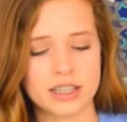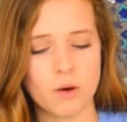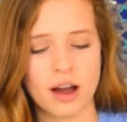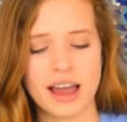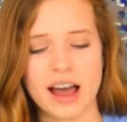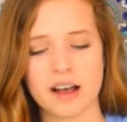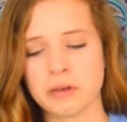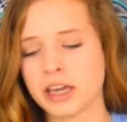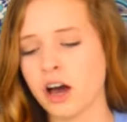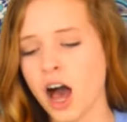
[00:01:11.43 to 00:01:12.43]
So I have
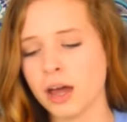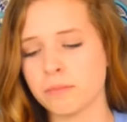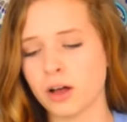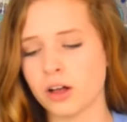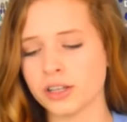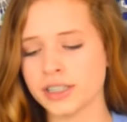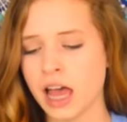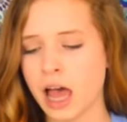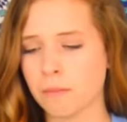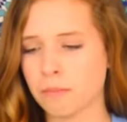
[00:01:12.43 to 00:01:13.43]
my cotton balls,
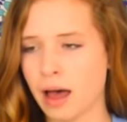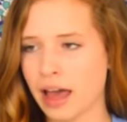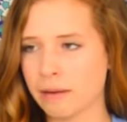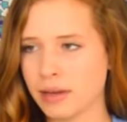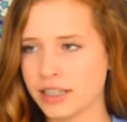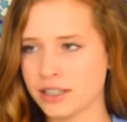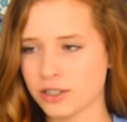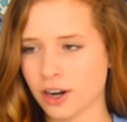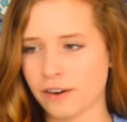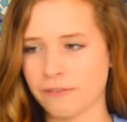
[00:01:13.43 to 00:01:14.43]
my
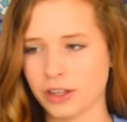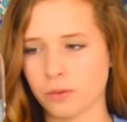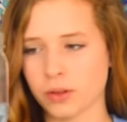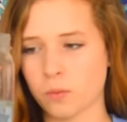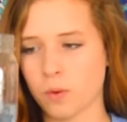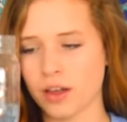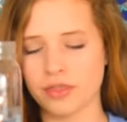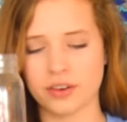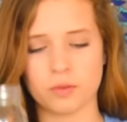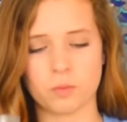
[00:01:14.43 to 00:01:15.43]
mason jar filled with
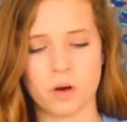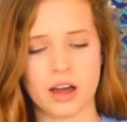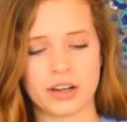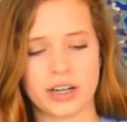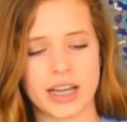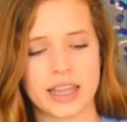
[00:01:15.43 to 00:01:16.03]
one-third water,